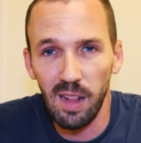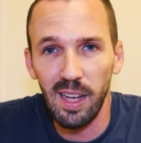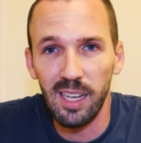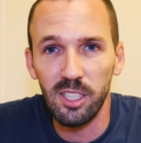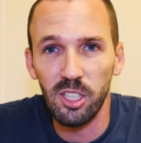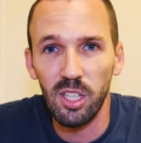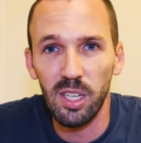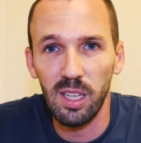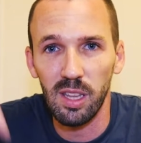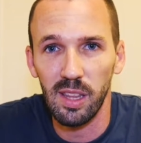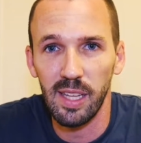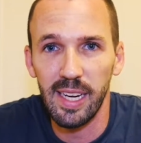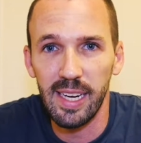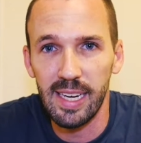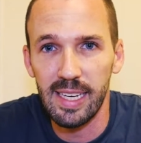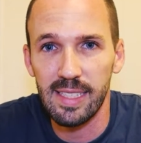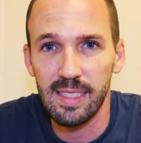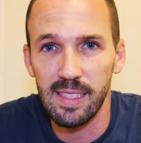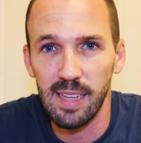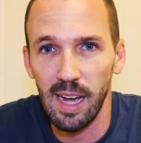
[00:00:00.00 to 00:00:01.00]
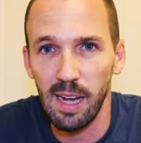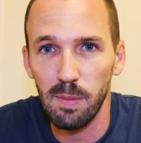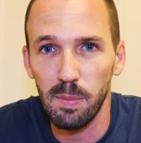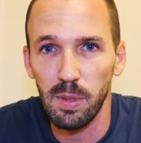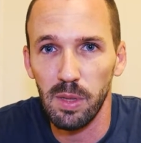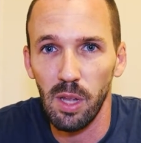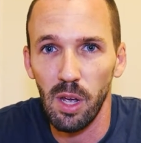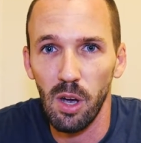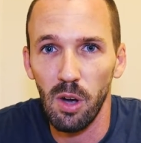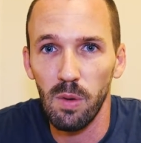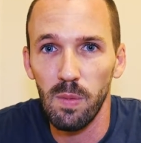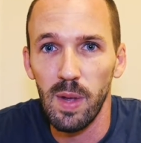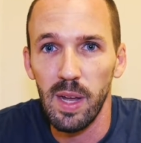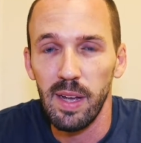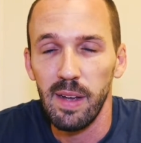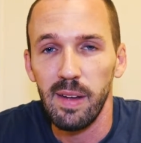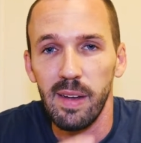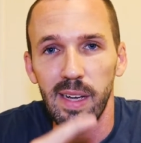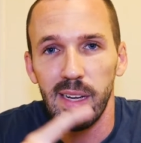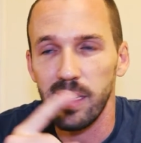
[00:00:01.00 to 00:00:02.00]
I'll actually link it down below.
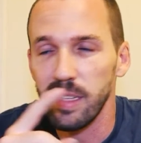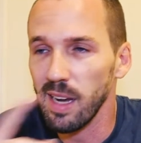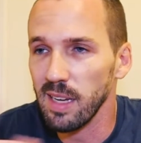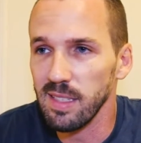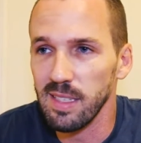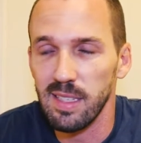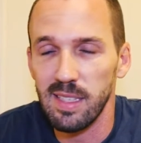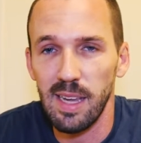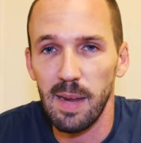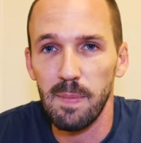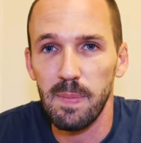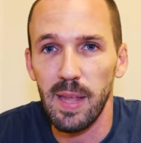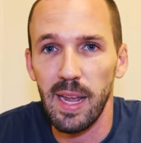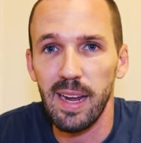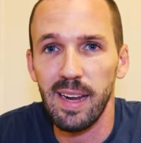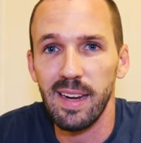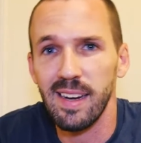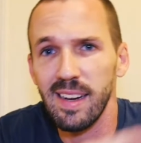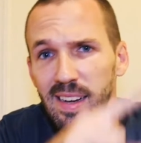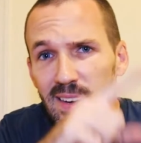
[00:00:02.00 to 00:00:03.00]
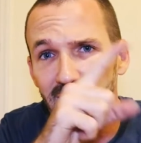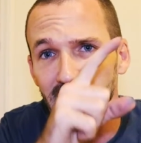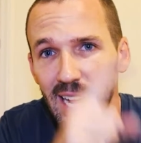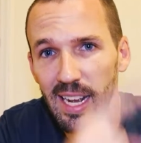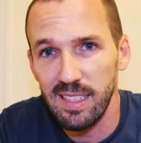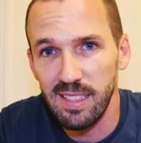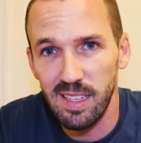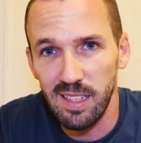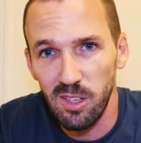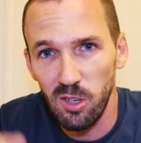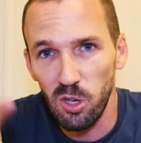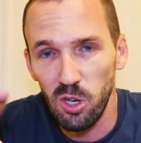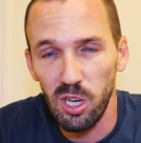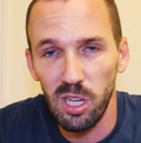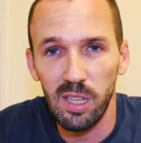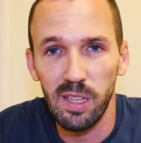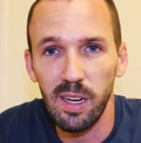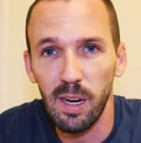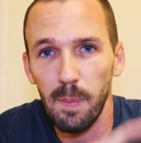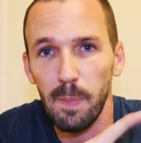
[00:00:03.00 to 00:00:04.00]
It does the same thing, and it even has a little
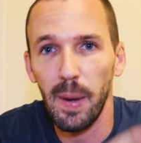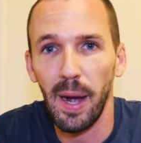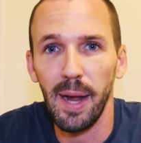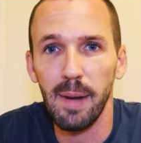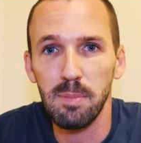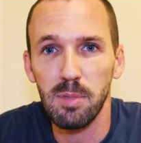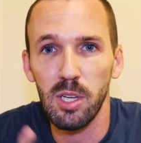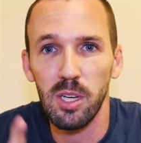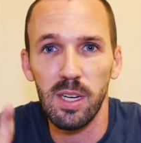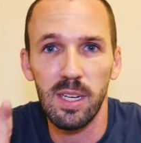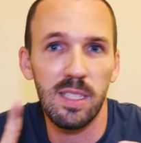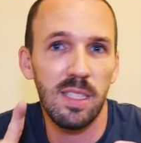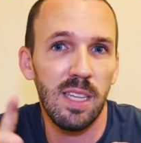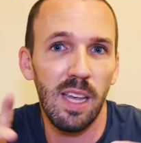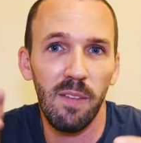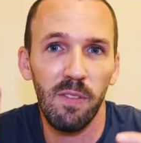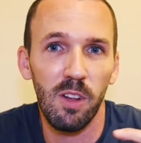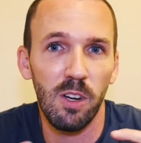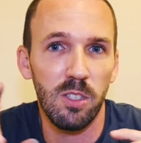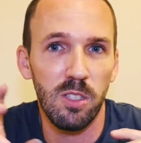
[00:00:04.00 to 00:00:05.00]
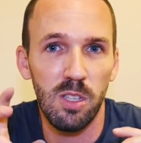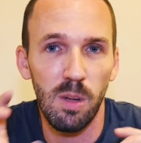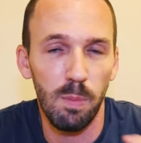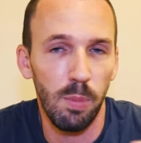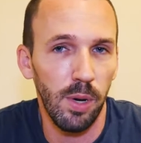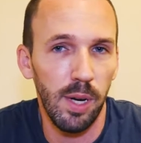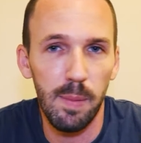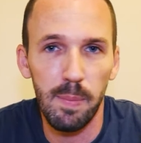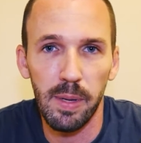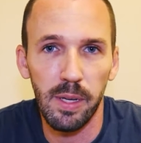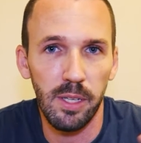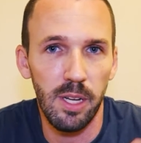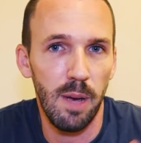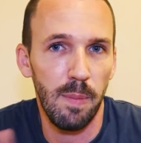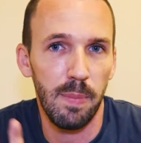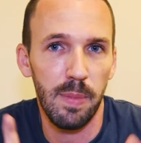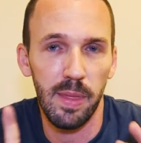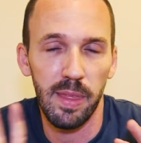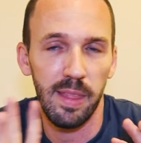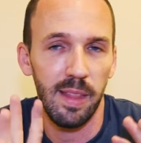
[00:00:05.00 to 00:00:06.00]
clear pipe so you can see if there's debris
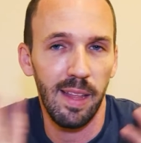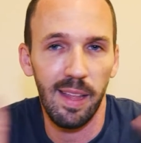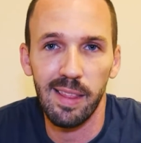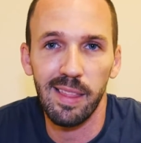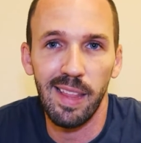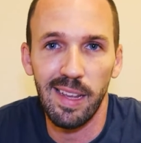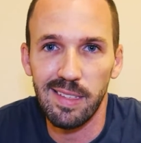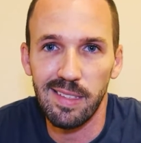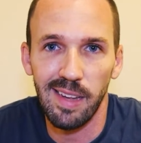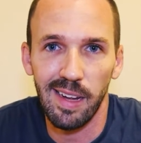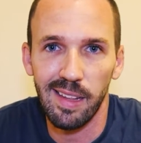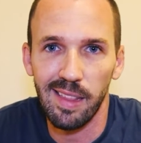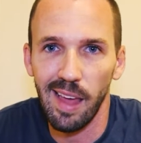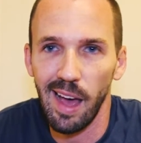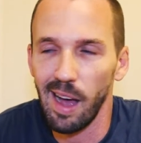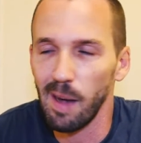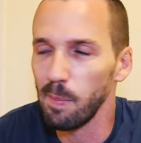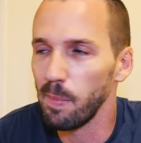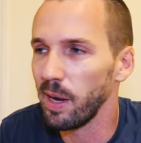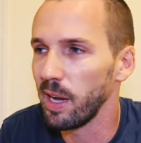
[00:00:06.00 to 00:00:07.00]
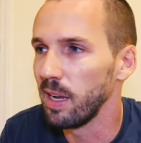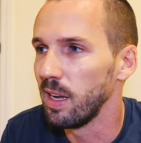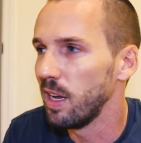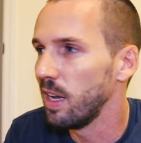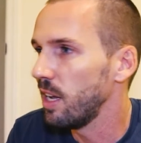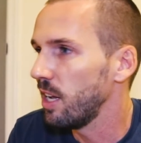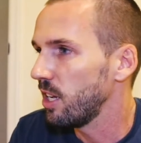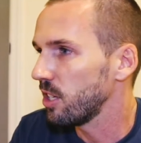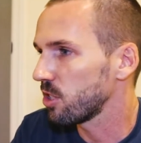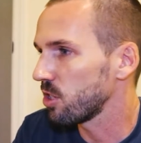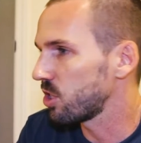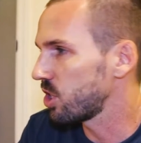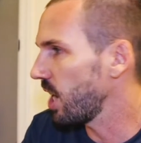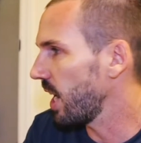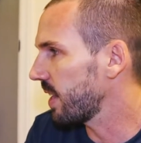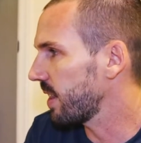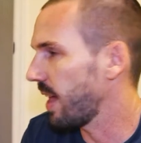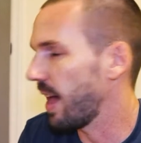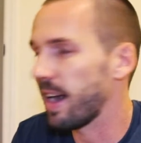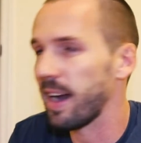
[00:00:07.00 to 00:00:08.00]
buildup and, and things like that. But so
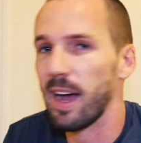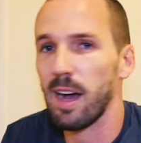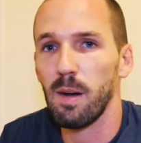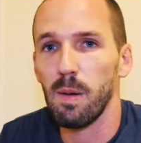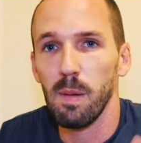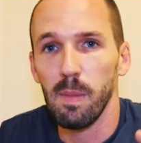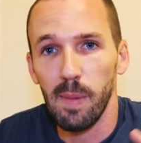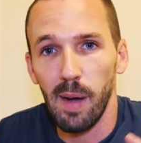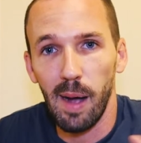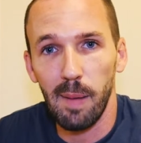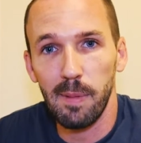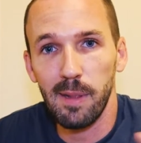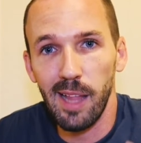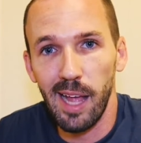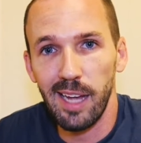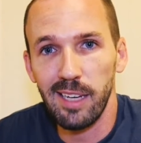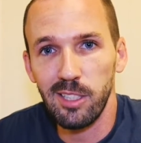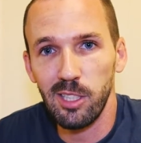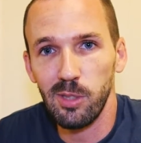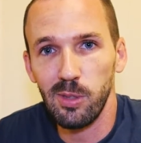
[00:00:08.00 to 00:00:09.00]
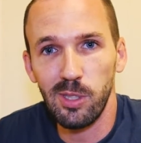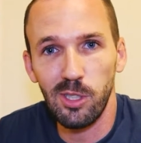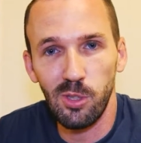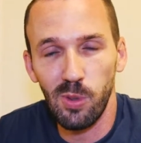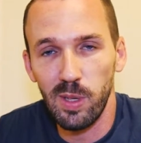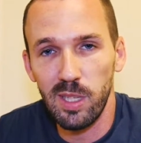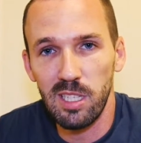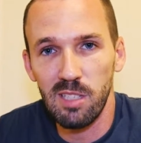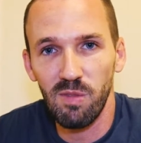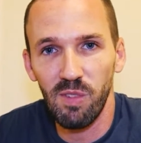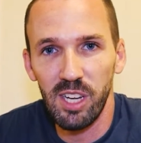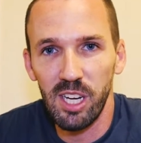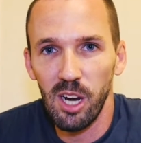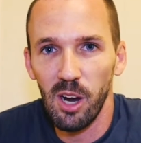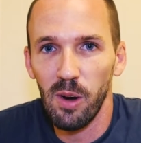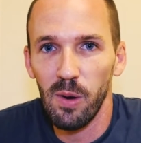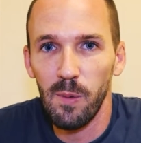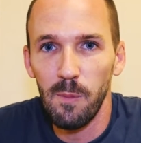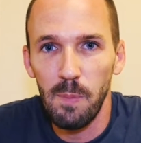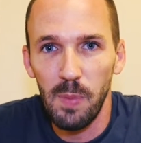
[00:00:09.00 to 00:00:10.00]
check that out. I'm glad you enjoyed this
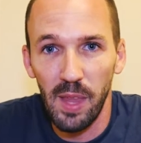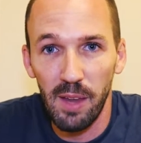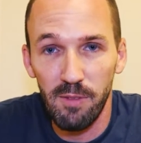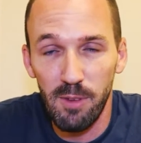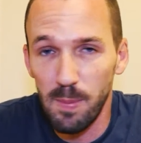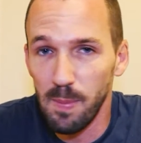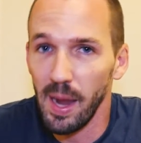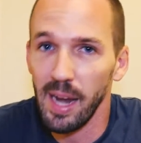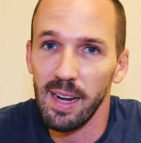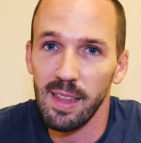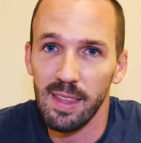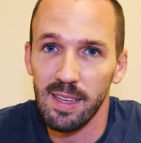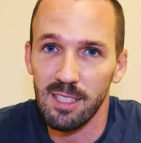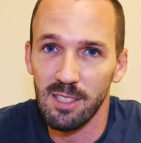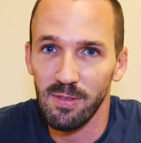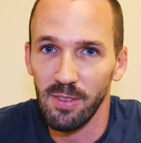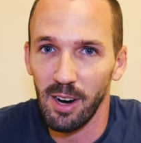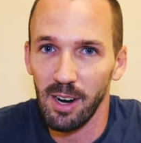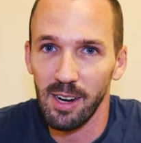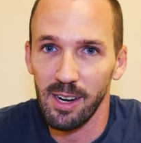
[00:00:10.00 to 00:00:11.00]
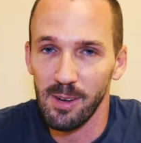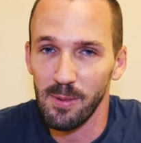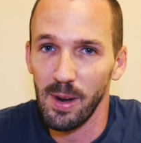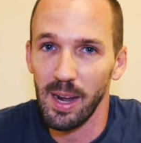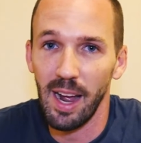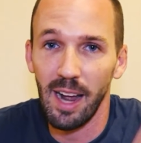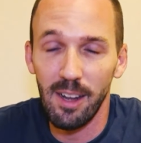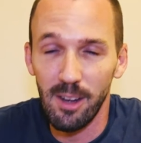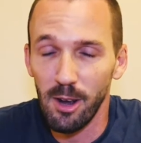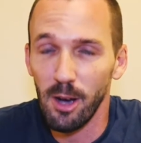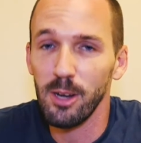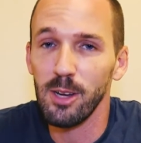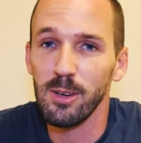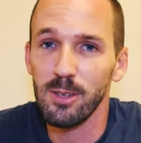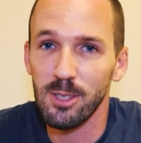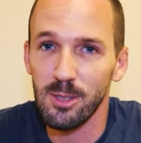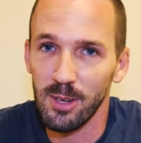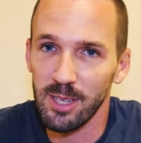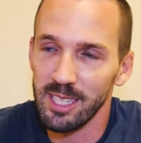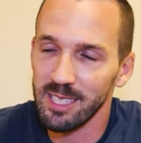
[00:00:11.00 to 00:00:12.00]
video. If you made it this far anyway, I know you
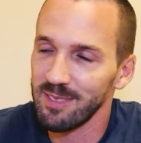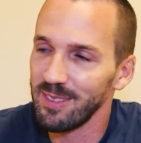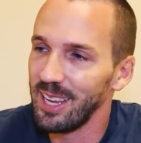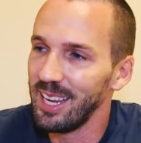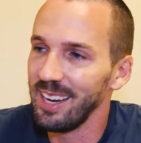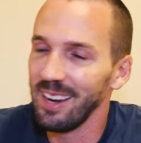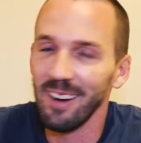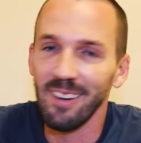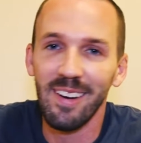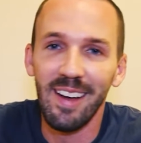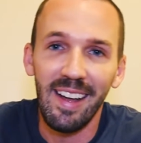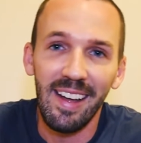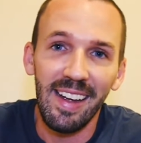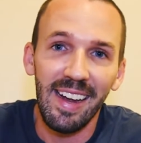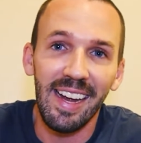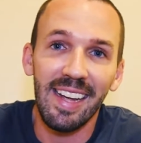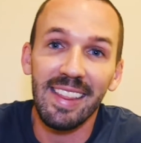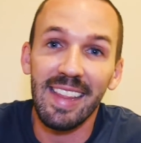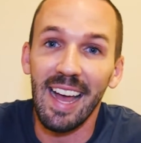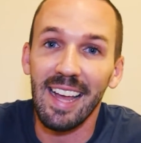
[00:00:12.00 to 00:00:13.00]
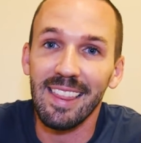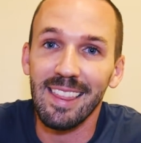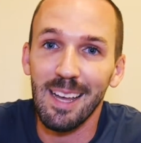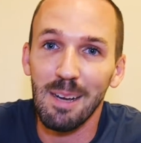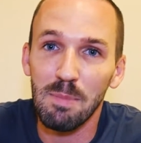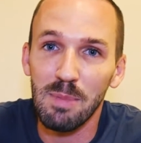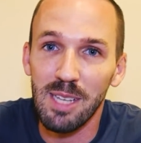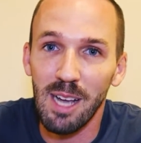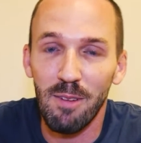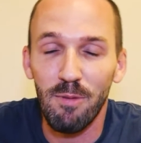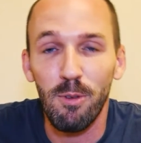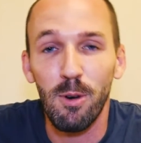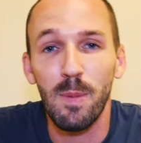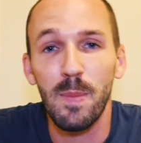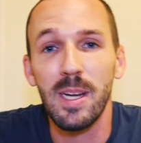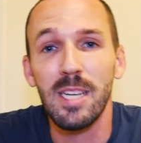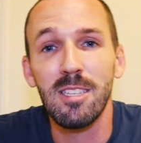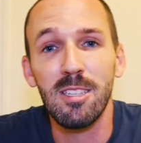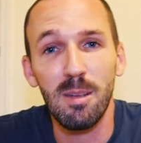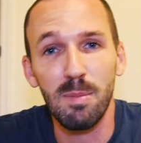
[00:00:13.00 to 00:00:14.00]
enjoyed this video. Hit that thumbs up for
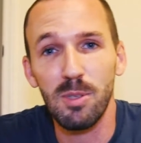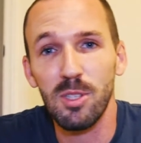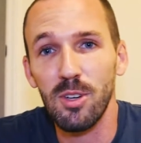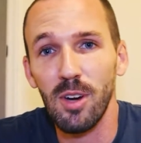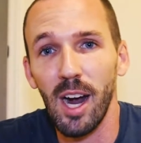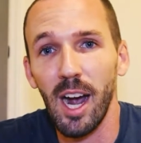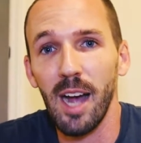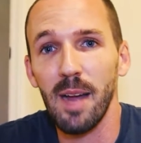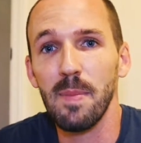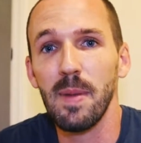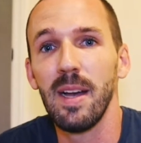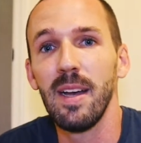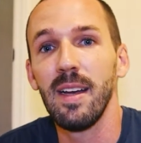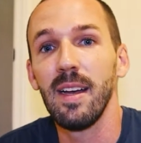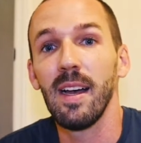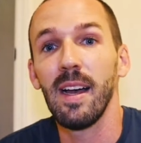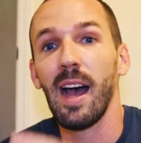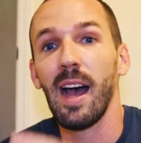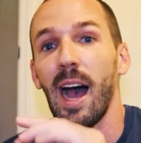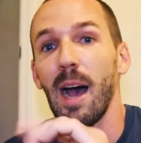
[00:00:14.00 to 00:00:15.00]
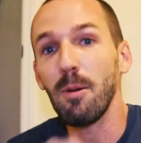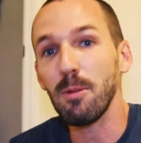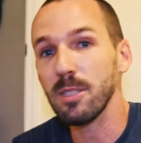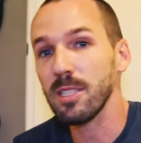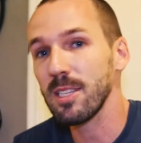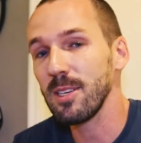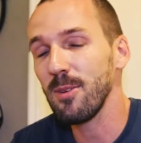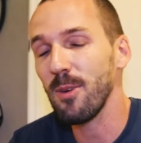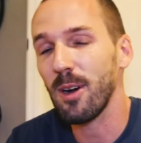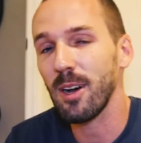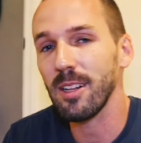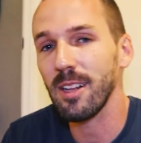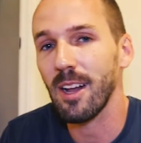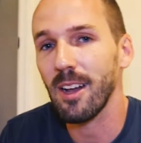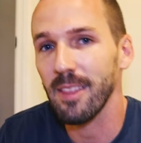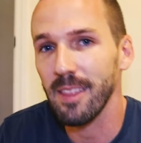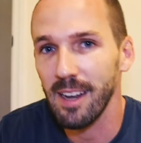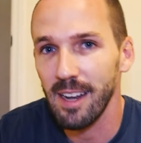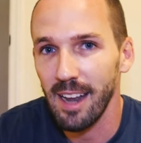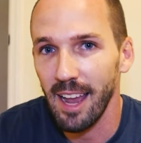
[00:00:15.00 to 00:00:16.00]
me, subscribe. I will see you all
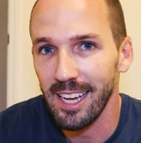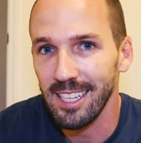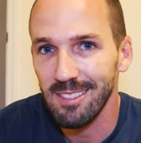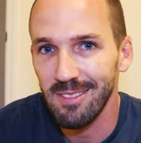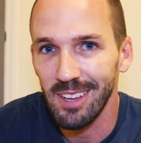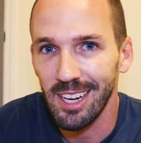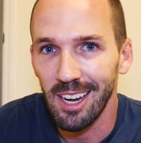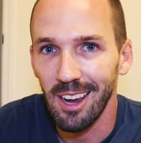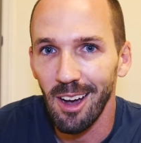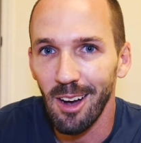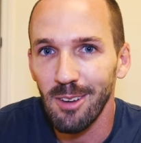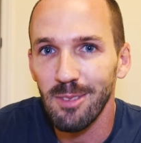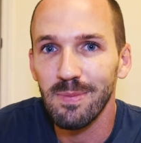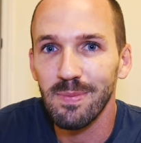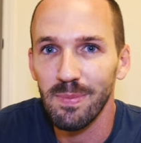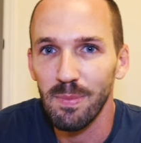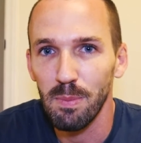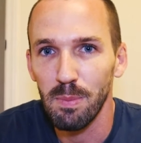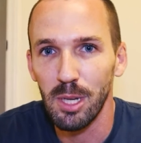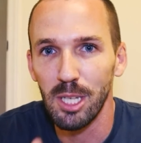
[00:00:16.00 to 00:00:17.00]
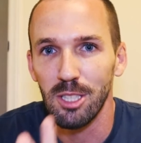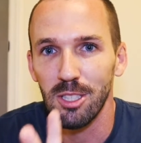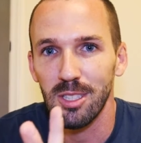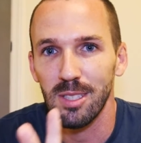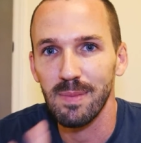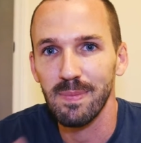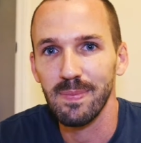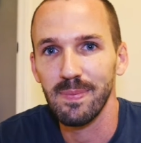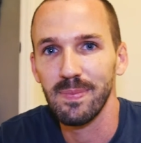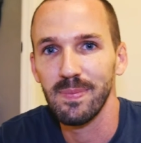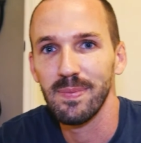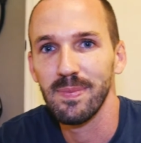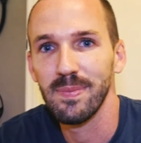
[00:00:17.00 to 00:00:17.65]
on the next video. Peace.